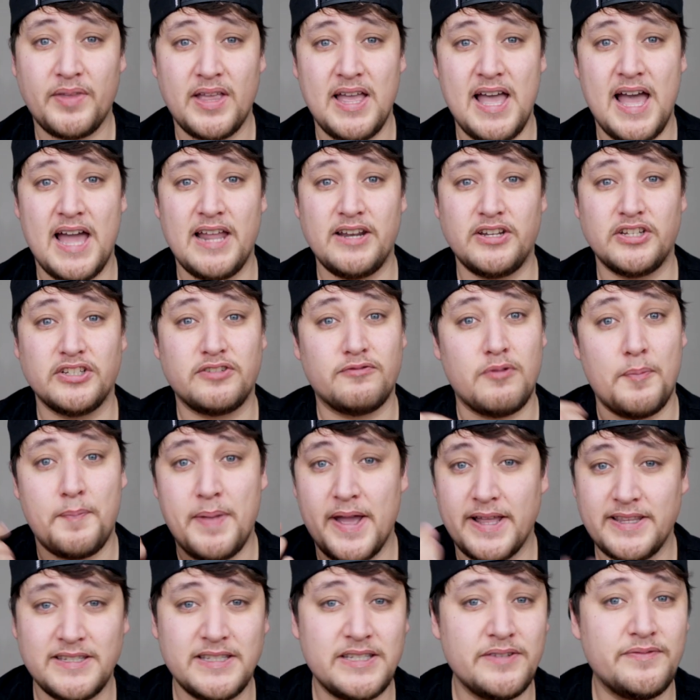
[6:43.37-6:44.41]
And just
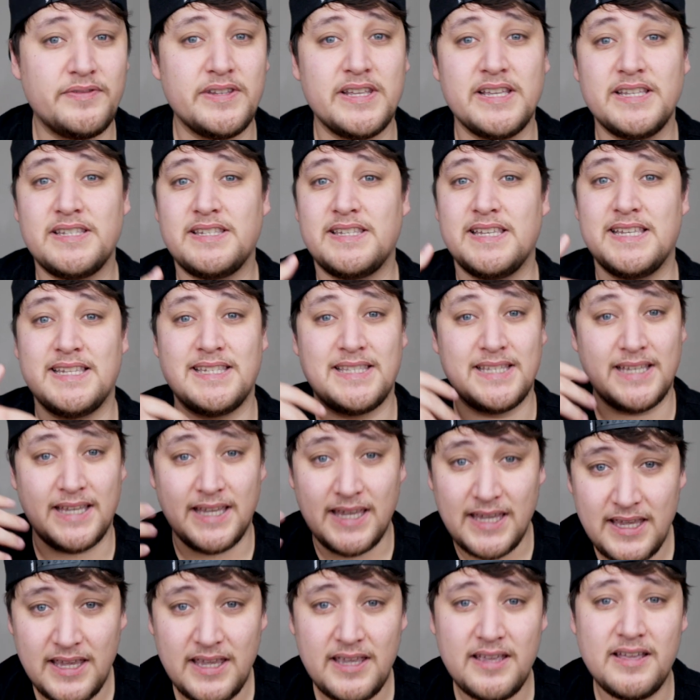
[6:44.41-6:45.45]
repetitiveness is the
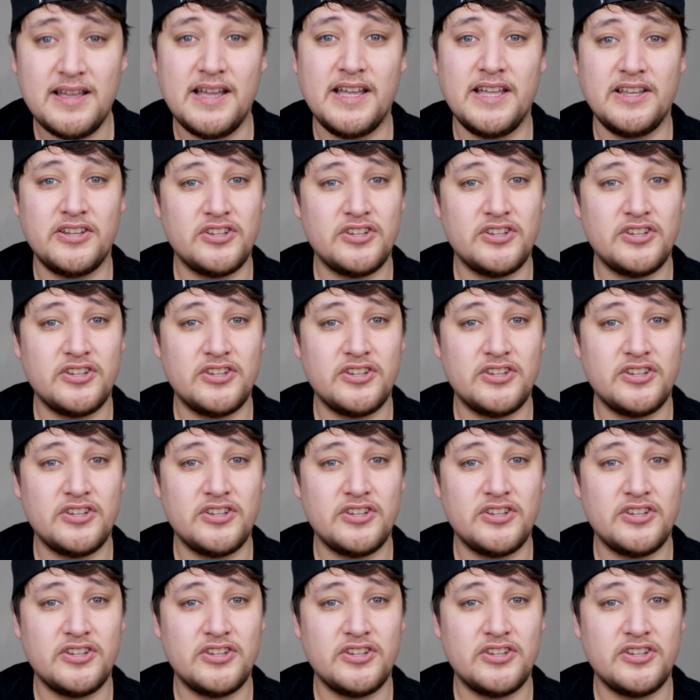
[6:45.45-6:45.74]
key.